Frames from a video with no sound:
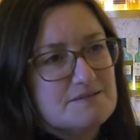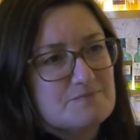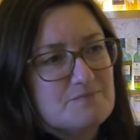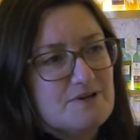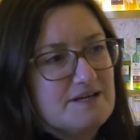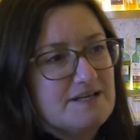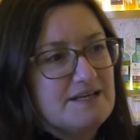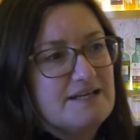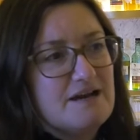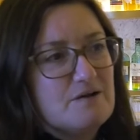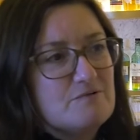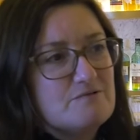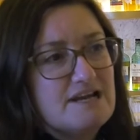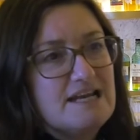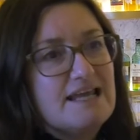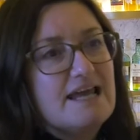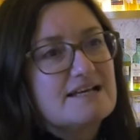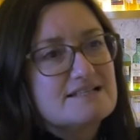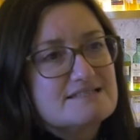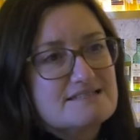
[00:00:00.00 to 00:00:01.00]
and we're
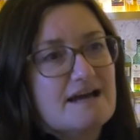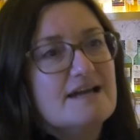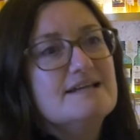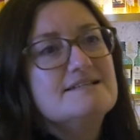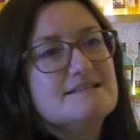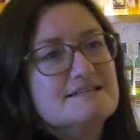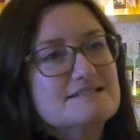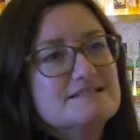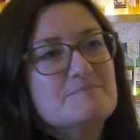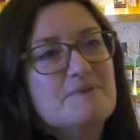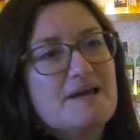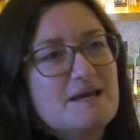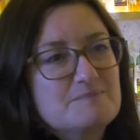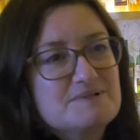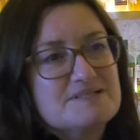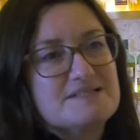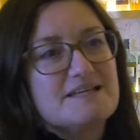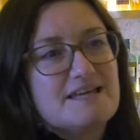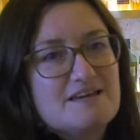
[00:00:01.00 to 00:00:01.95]
really excited to be able to